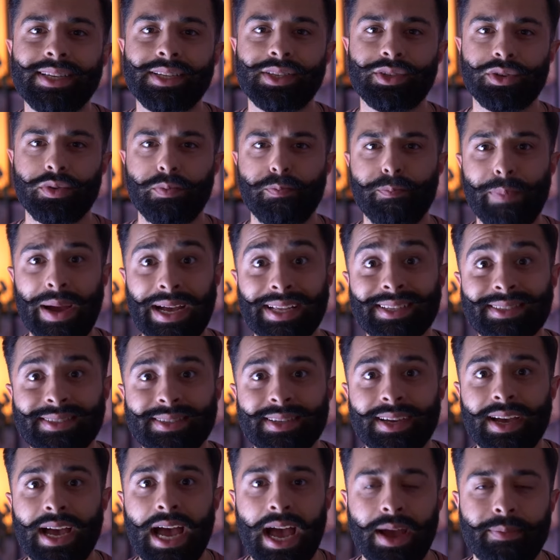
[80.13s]
to master
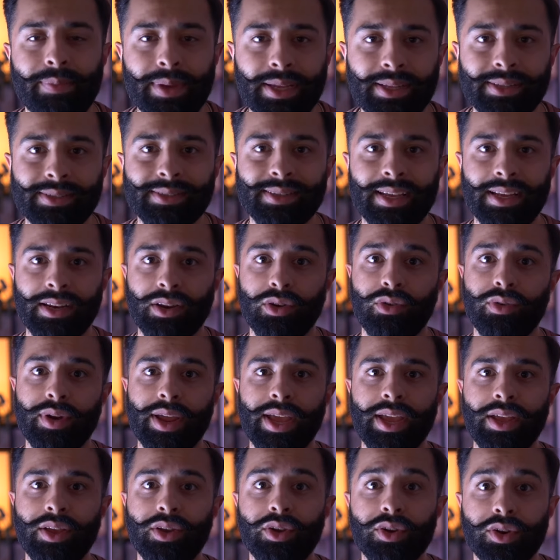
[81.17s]
habits and
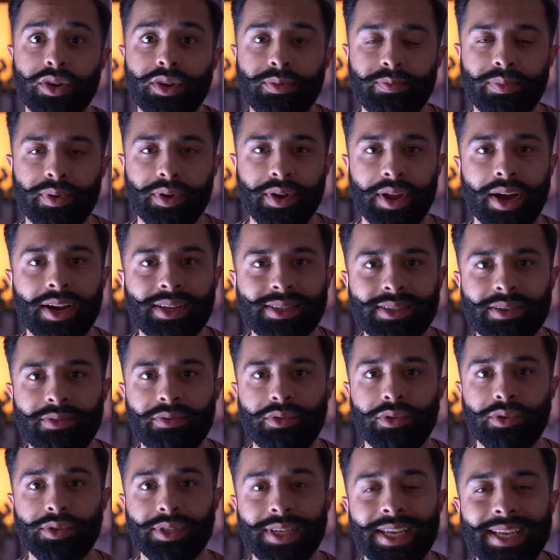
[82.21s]
create good productive
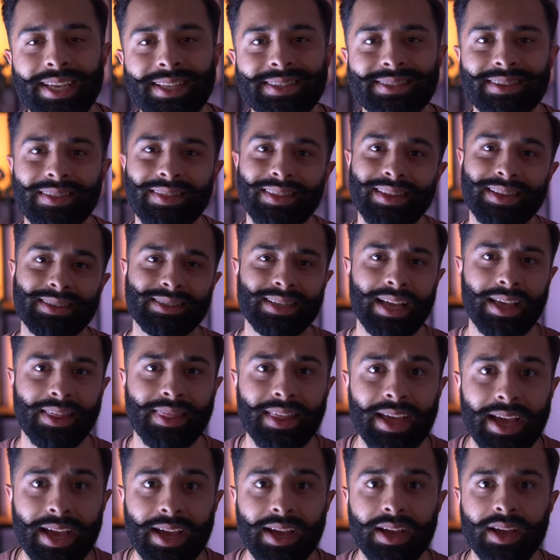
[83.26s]
routines and things like
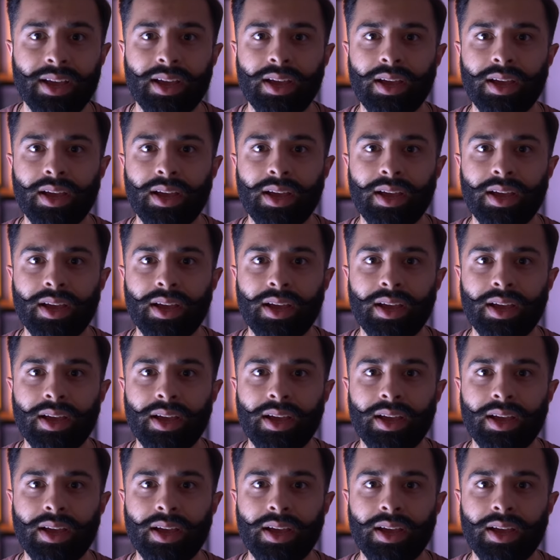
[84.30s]
that,